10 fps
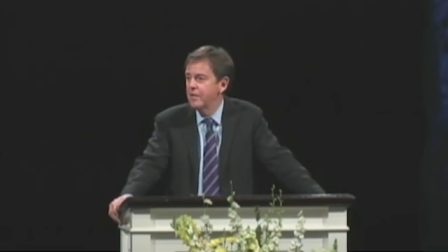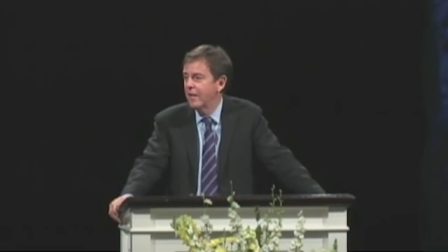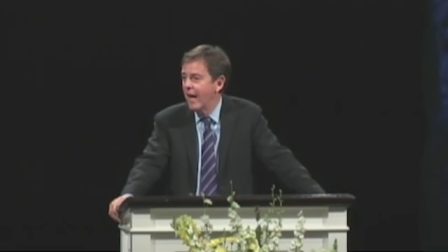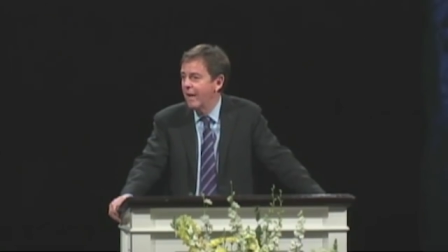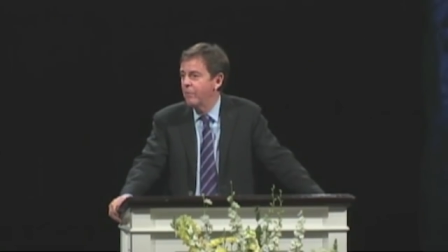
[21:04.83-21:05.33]
and
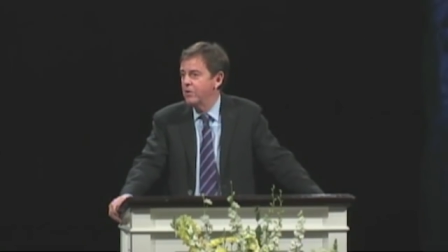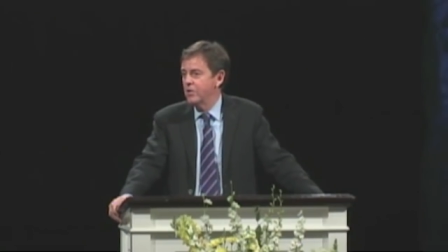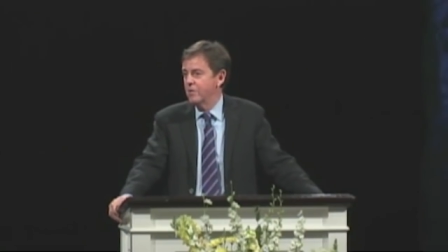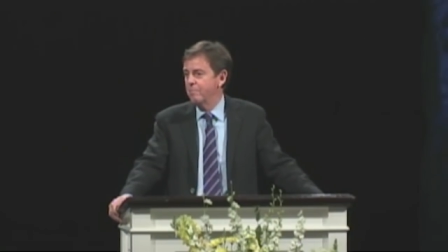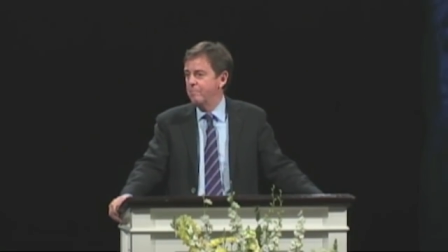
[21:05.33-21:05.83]

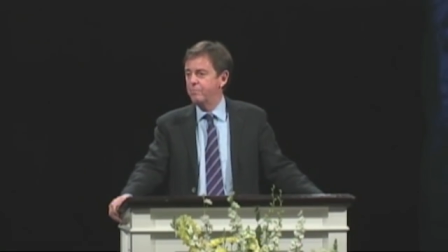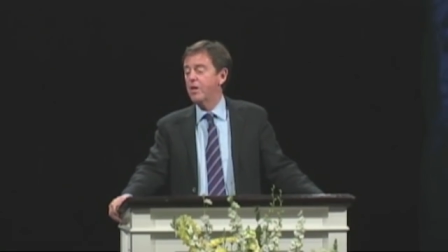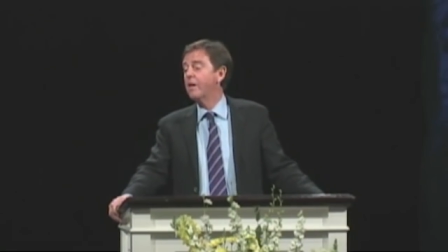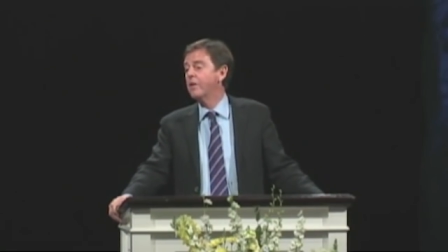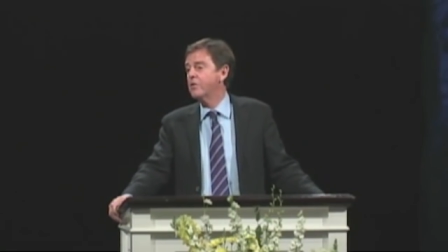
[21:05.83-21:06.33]
languages and
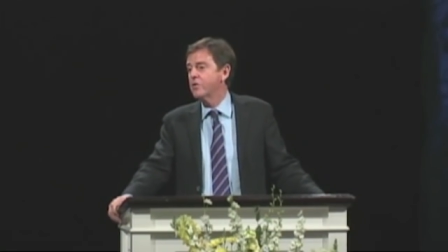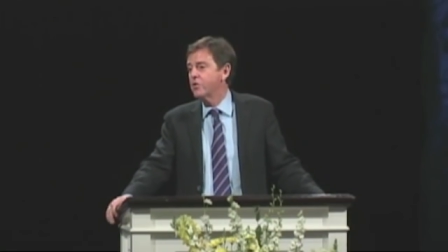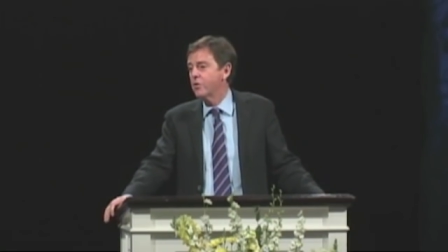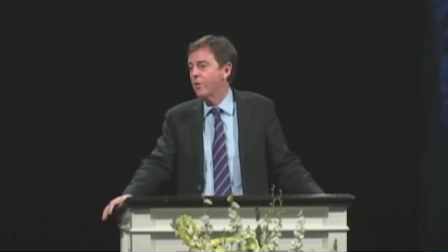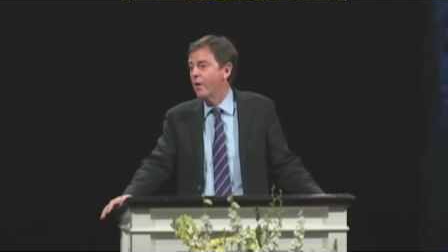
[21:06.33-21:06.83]
tongues and
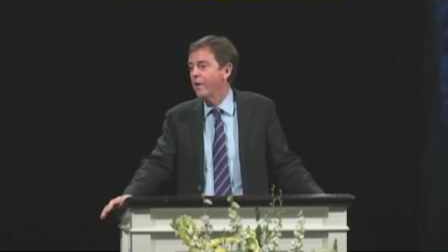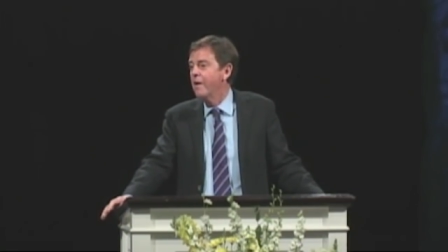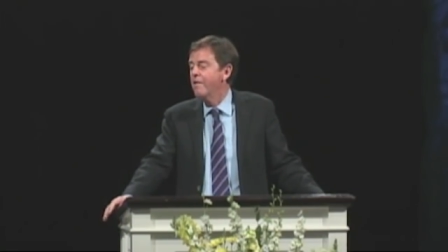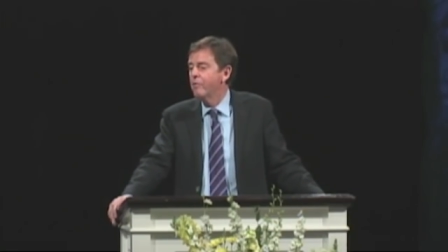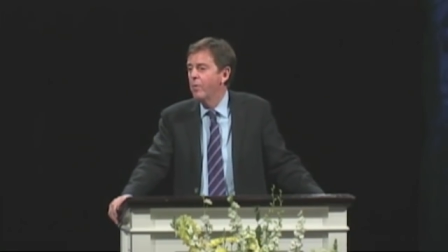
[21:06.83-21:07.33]
so on,
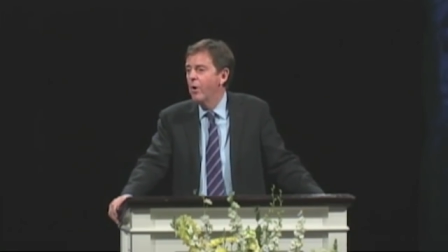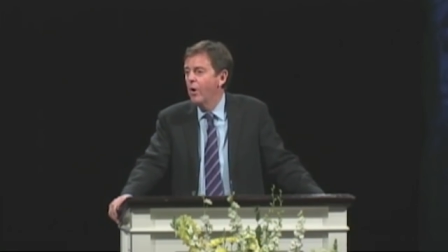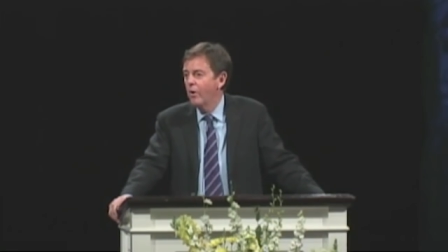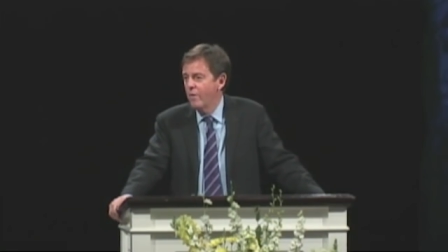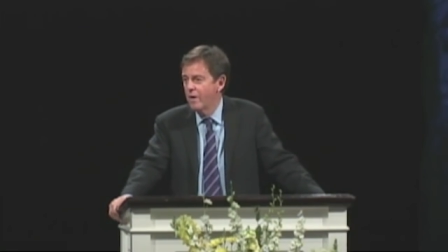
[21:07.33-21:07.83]
from
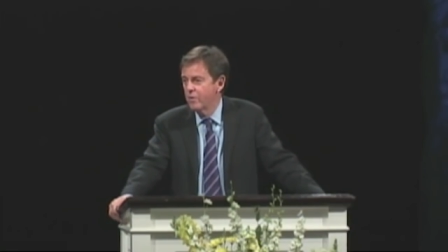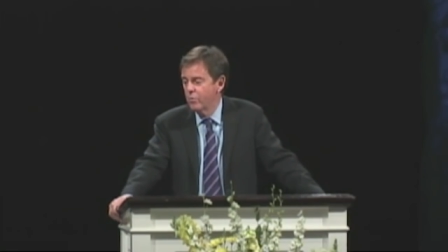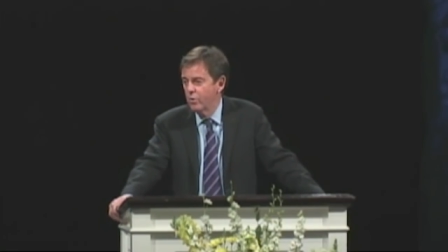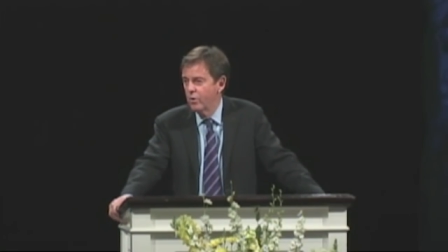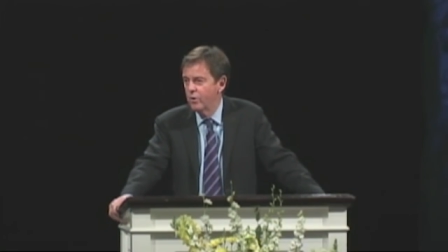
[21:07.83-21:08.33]
all around the
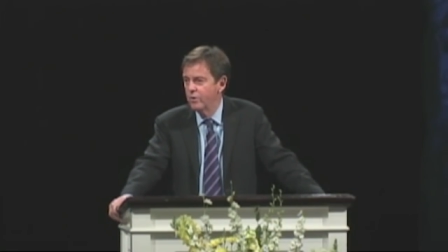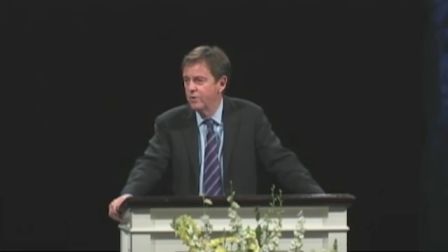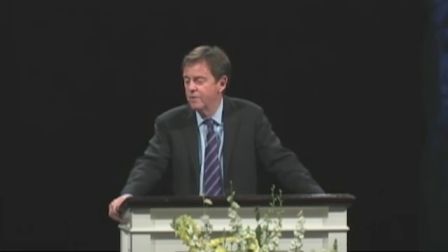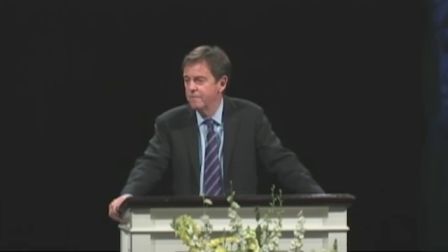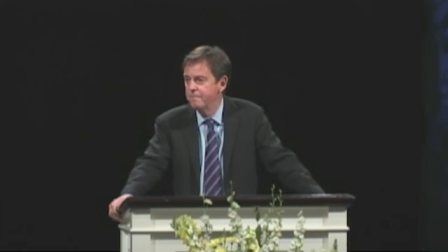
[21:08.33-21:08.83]
world.